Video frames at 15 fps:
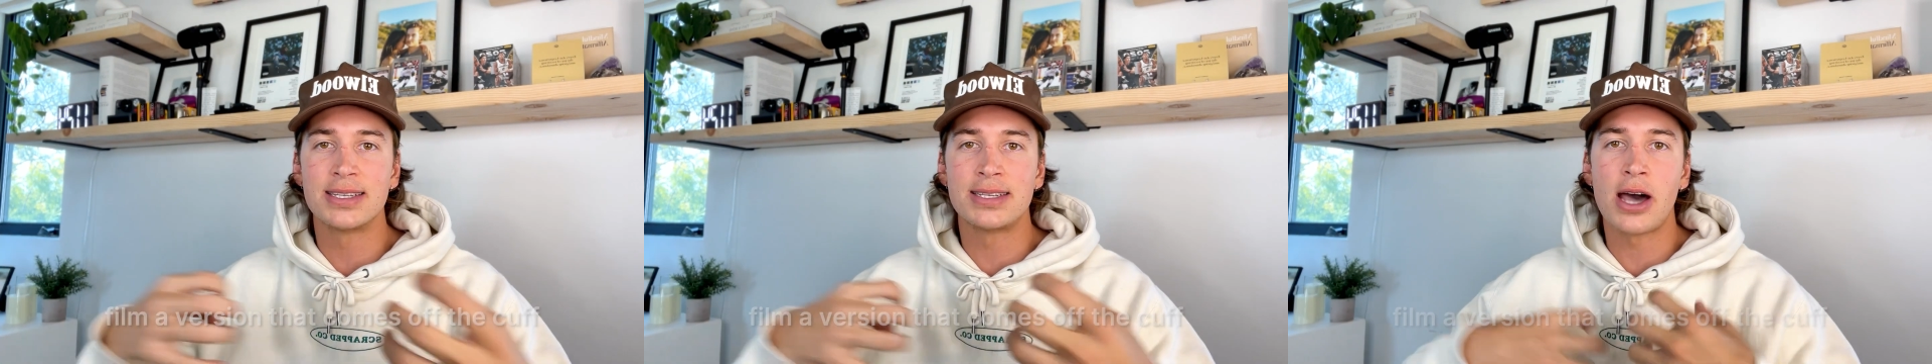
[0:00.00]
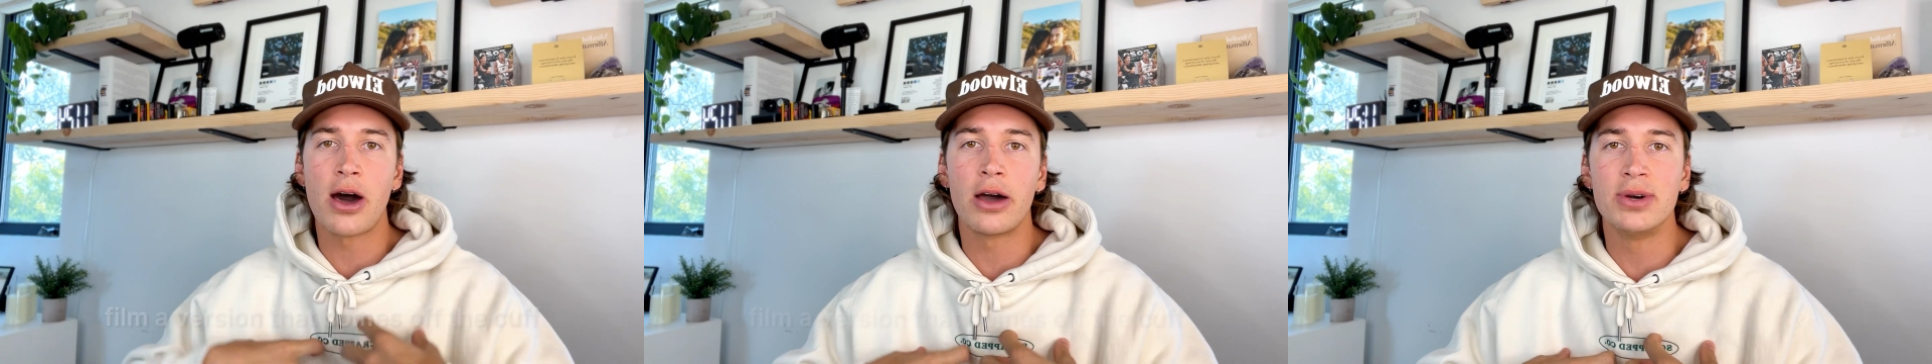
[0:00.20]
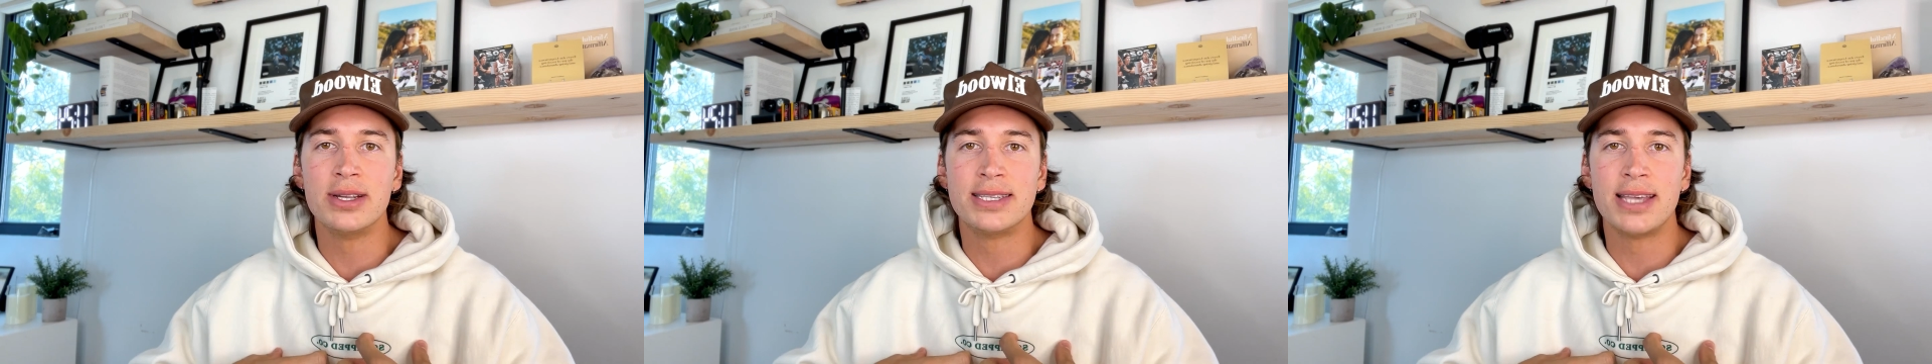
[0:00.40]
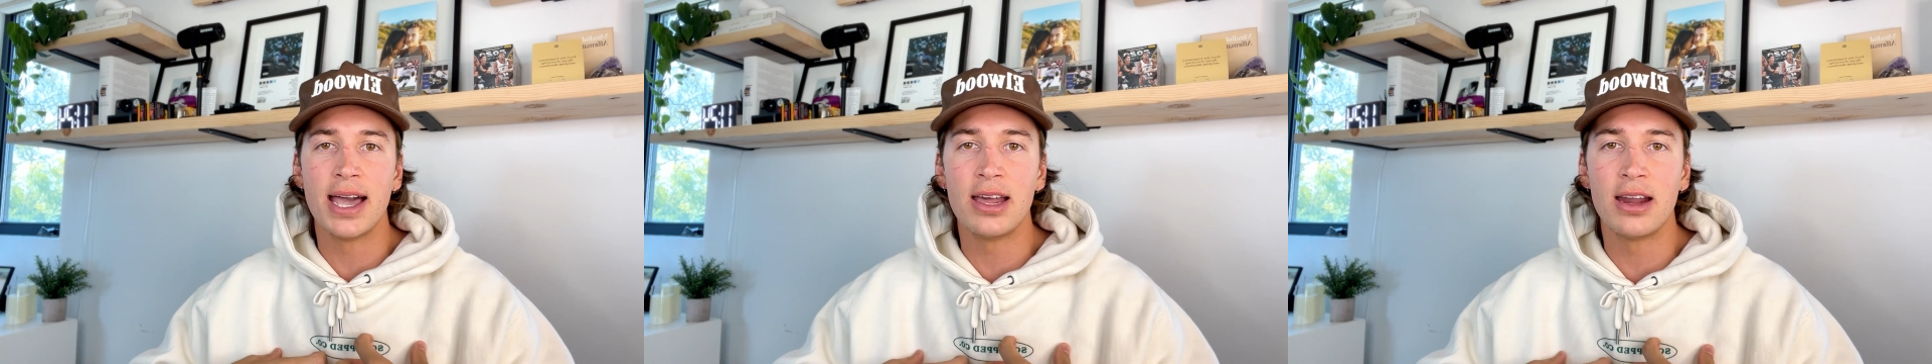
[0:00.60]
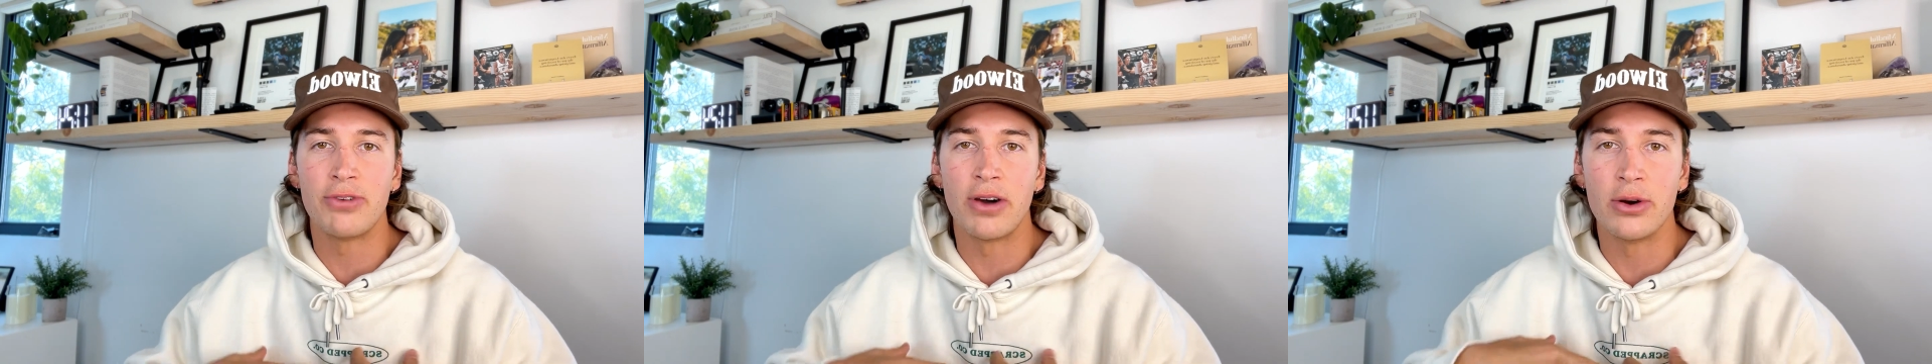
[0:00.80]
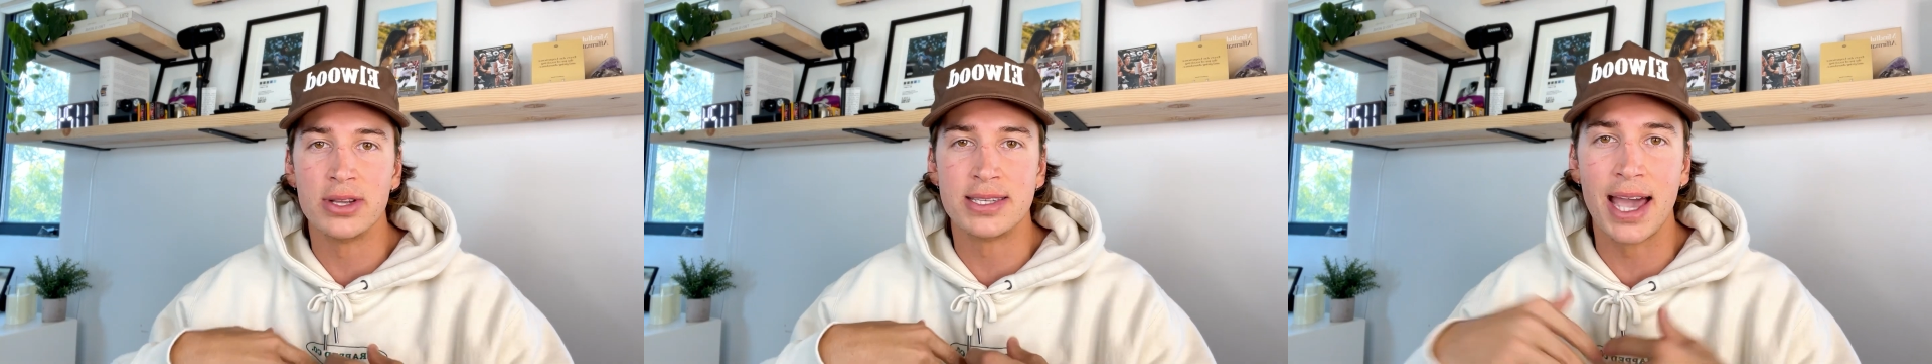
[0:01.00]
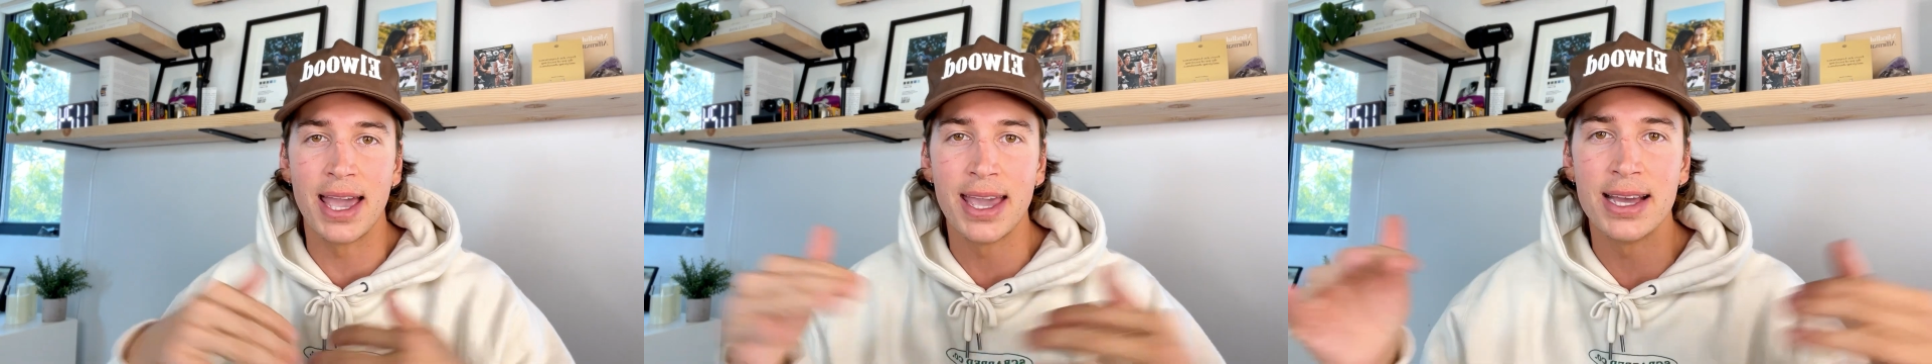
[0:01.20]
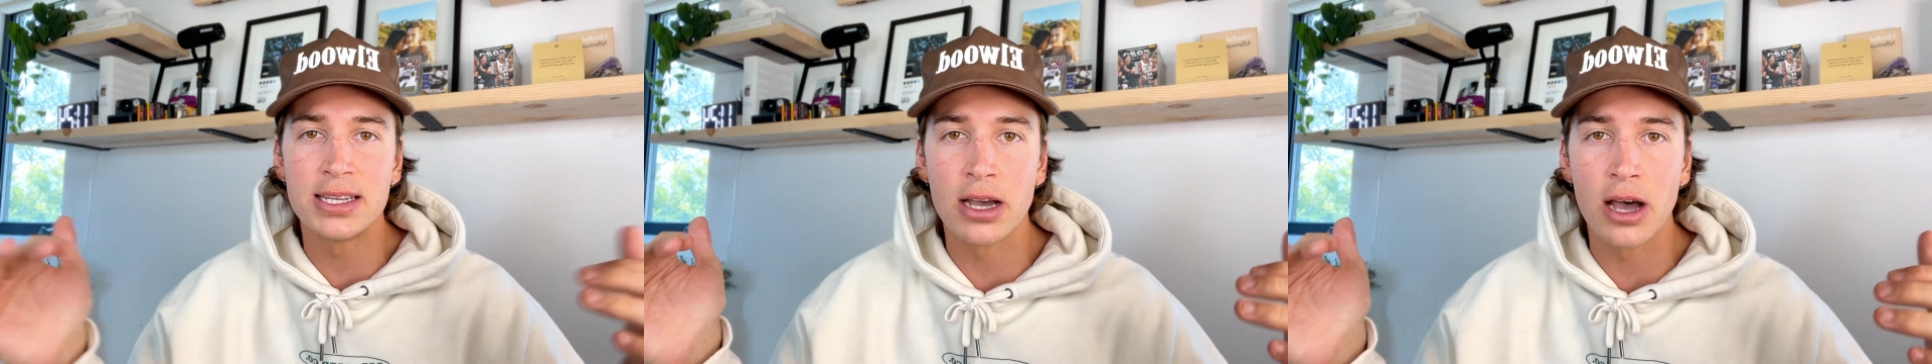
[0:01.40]
is how I would say it if I was
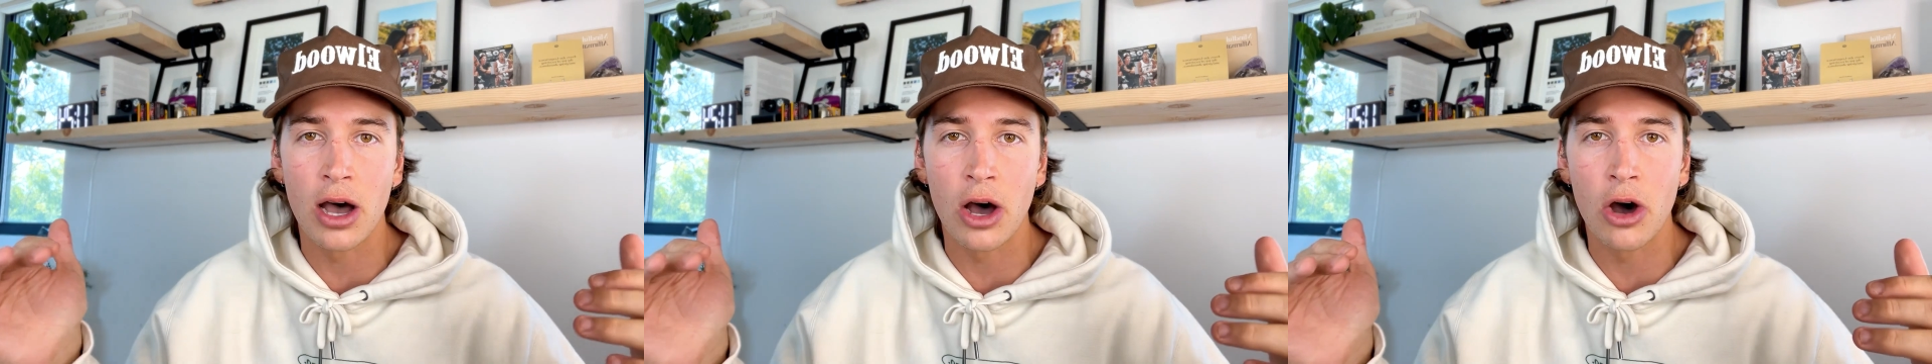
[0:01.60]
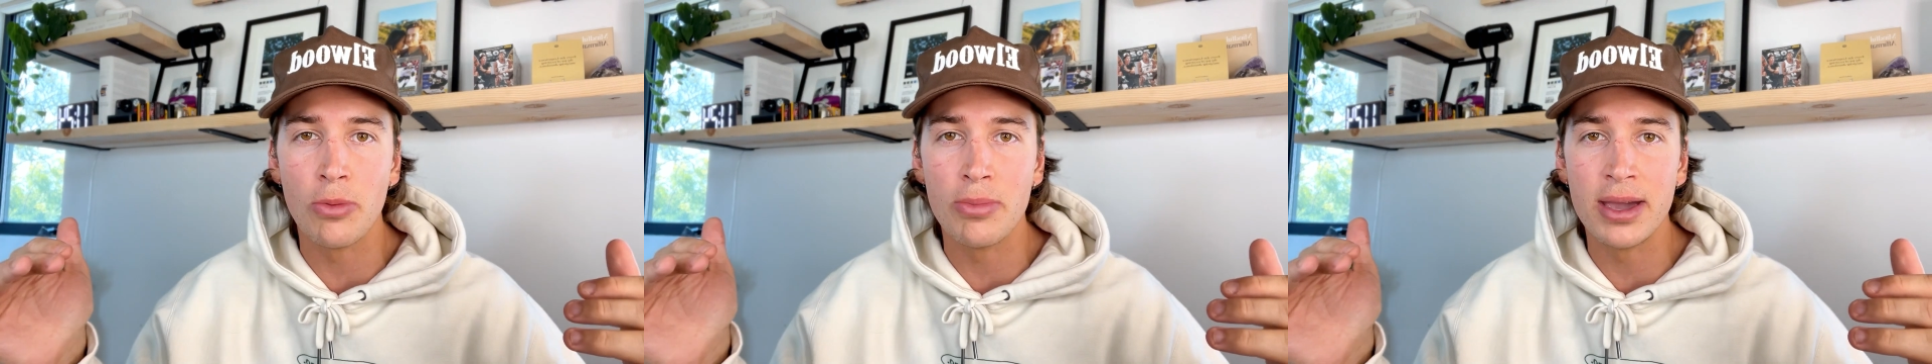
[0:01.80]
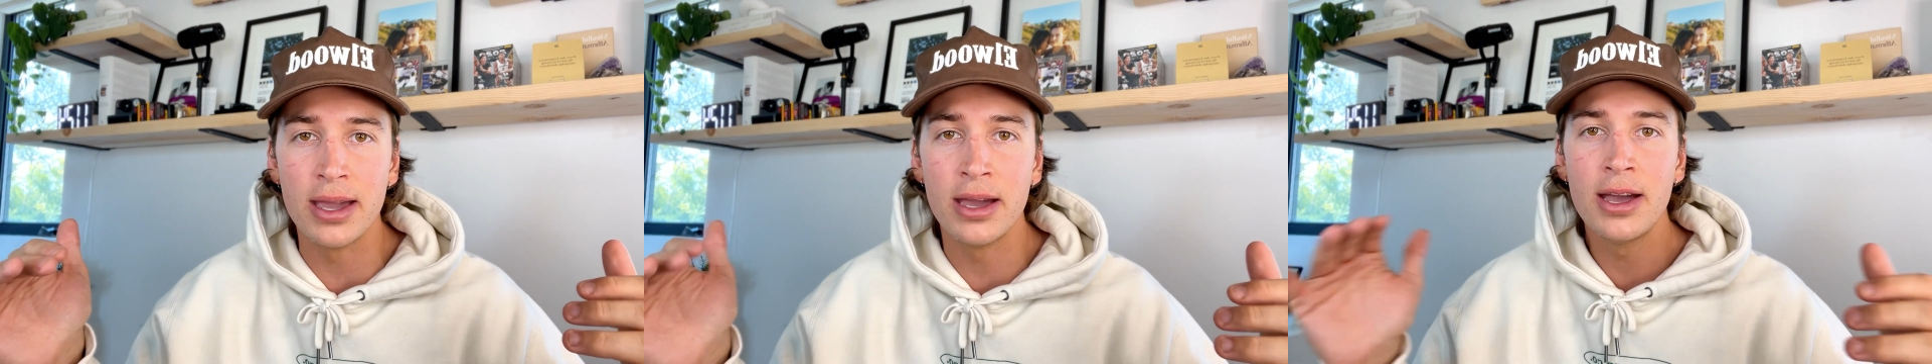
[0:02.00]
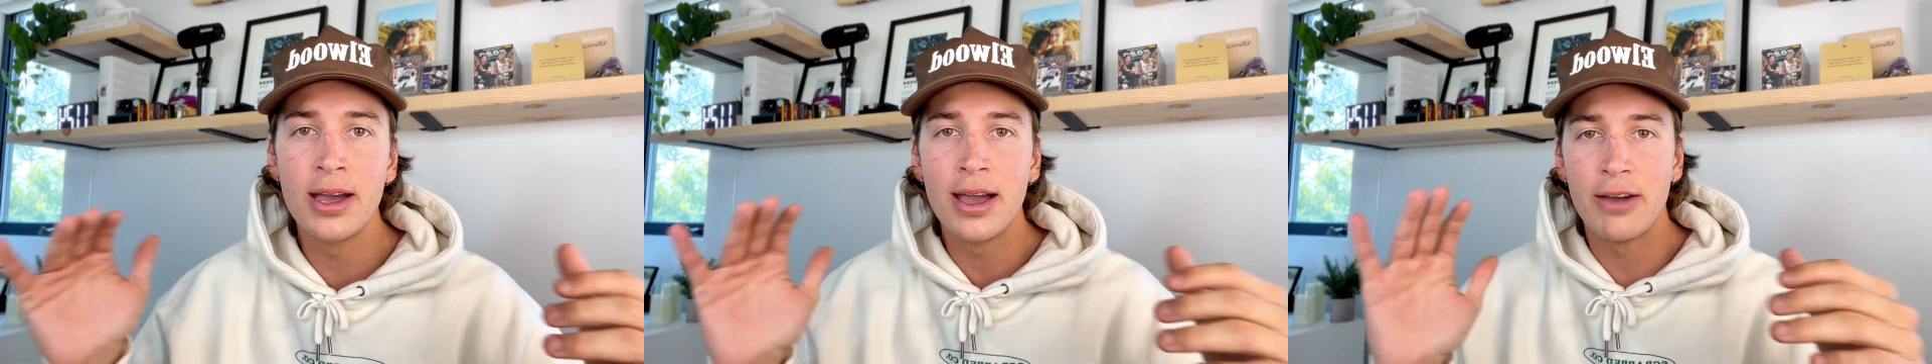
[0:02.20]
saying it to a homie,